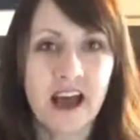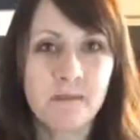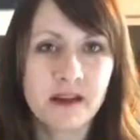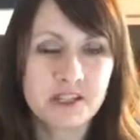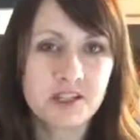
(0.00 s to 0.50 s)

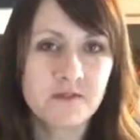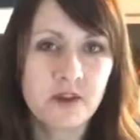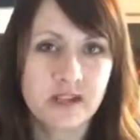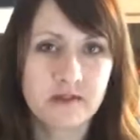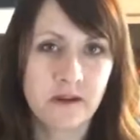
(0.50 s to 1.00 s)
I'm not sure if
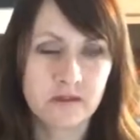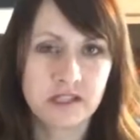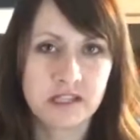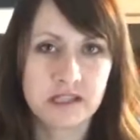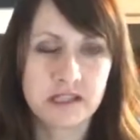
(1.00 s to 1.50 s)
you guys have ever
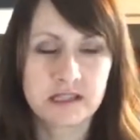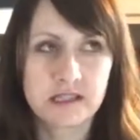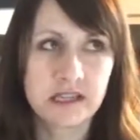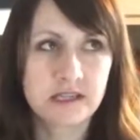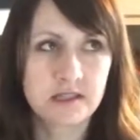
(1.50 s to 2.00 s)
seen
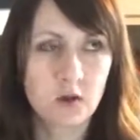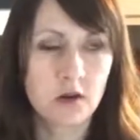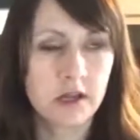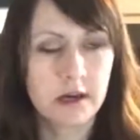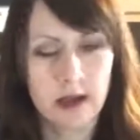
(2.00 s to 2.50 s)
this, and it's
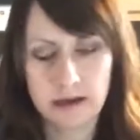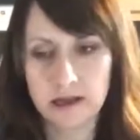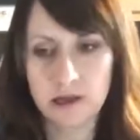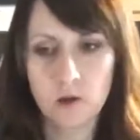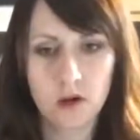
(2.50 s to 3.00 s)
totally not
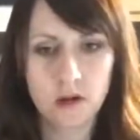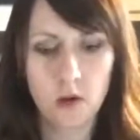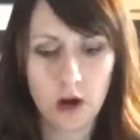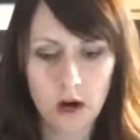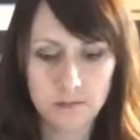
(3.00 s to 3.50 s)
keto or
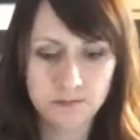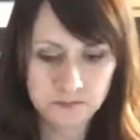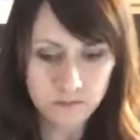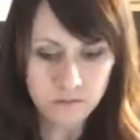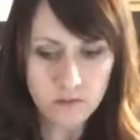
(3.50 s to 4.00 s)
low carb,
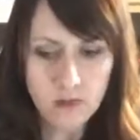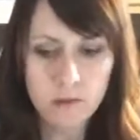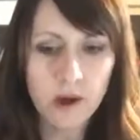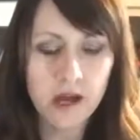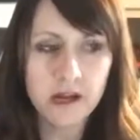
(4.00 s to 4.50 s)

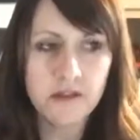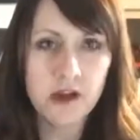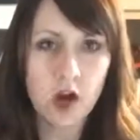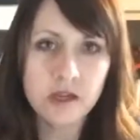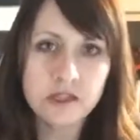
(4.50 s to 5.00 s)
but
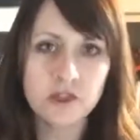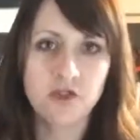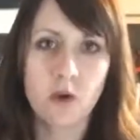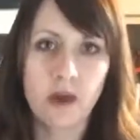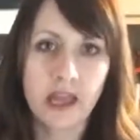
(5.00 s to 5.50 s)
they call it
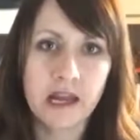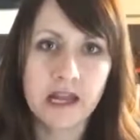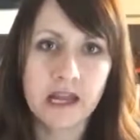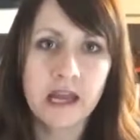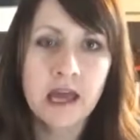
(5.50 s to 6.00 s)
snow
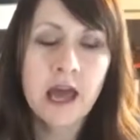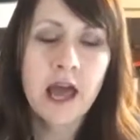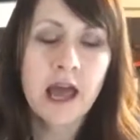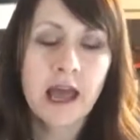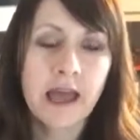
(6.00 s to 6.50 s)
candy.
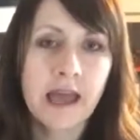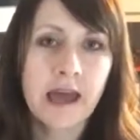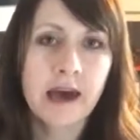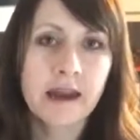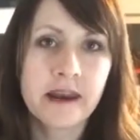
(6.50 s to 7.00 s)

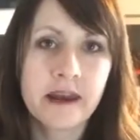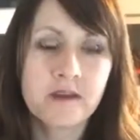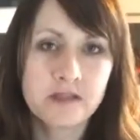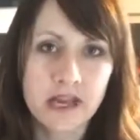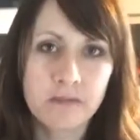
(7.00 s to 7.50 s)
And
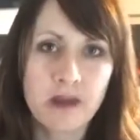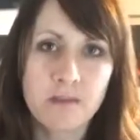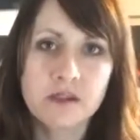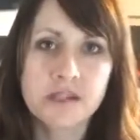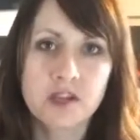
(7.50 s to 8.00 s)
you take
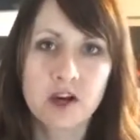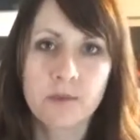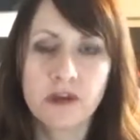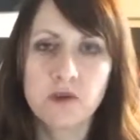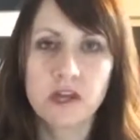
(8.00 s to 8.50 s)
maple
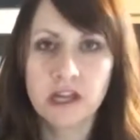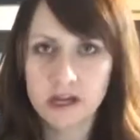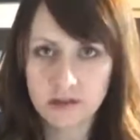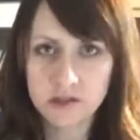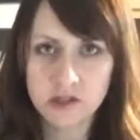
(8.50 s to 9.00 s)
syrup and you heat
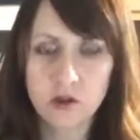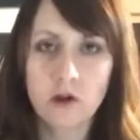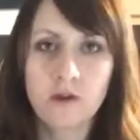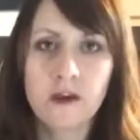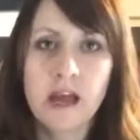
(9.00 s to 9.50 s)
it on the
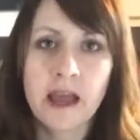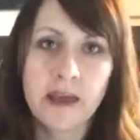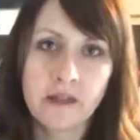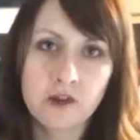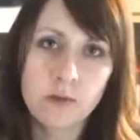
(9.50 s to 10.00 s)
stove,
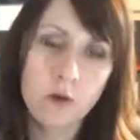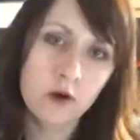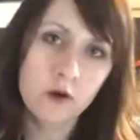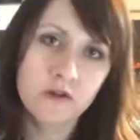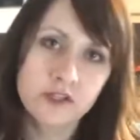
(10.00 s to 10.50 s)
and then you
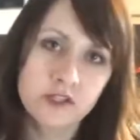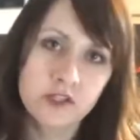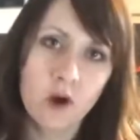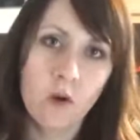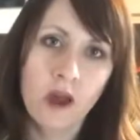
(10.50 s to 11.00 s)
pour it over
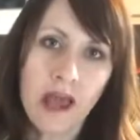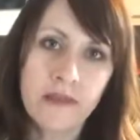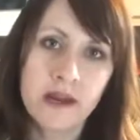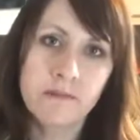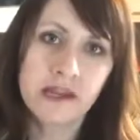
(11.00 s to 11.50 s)
snow,
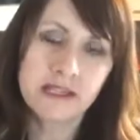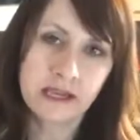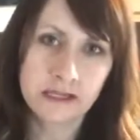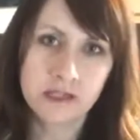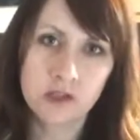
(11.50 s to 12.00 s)
and then it makes
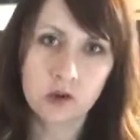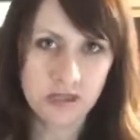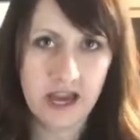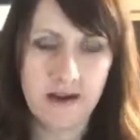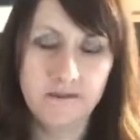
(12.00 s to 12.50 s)
like a
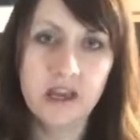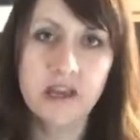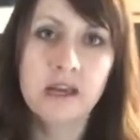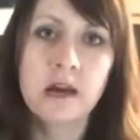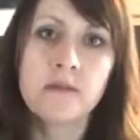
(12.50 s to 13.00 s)
snow taffy.
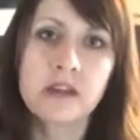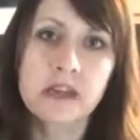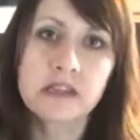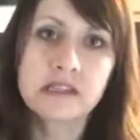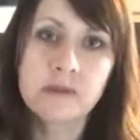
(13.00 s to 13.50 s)
The
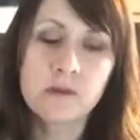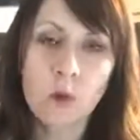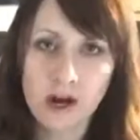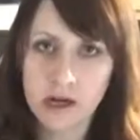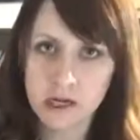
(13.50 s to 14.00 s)
kids have
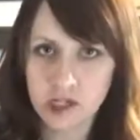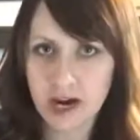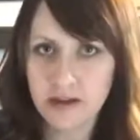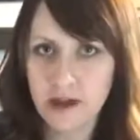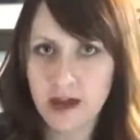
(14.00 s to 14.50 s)
been wanting to
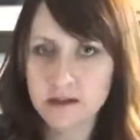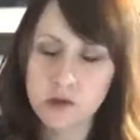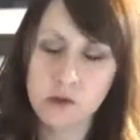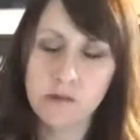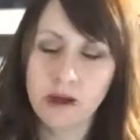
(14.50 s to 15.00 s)
try that,
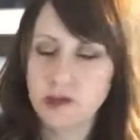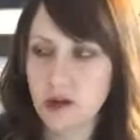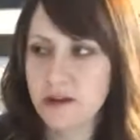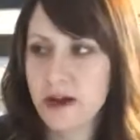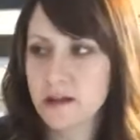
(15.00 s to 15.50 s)
so we might
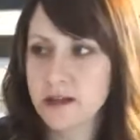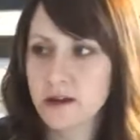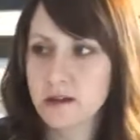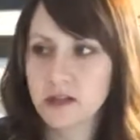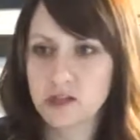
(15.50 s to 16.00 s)
try that
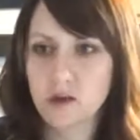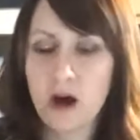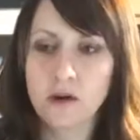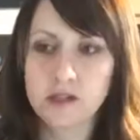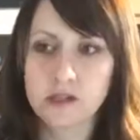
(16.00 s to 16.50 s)
later and let you know
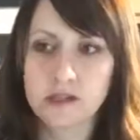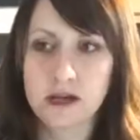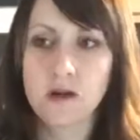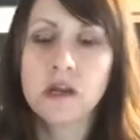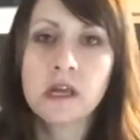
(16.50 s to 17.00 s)
how it
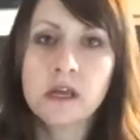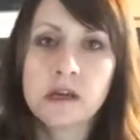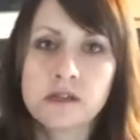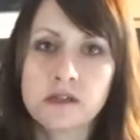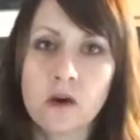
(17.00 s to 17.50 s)
turns out.
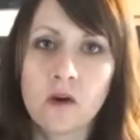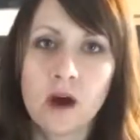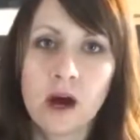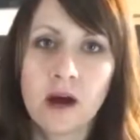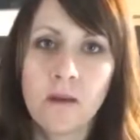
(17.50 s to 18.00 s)

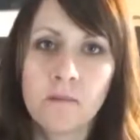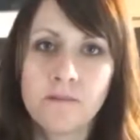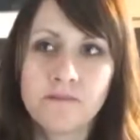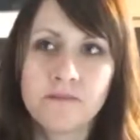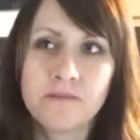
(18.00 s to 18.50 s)
So
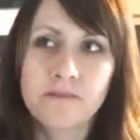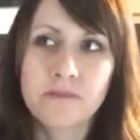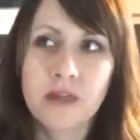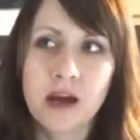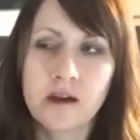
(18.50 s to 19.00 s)

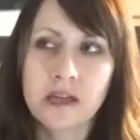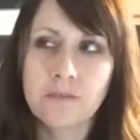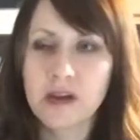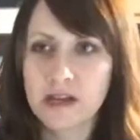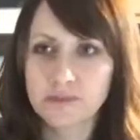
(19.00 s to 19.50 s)
I'll
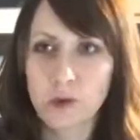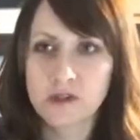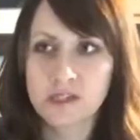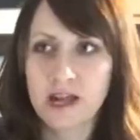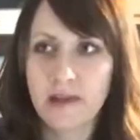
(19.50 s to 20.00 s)
keep you guys
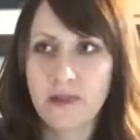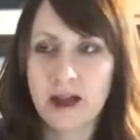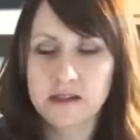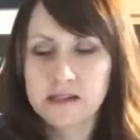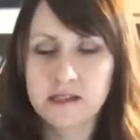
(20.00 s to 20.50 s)
posted on
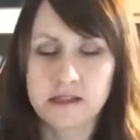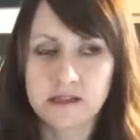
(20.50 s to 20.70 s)
that.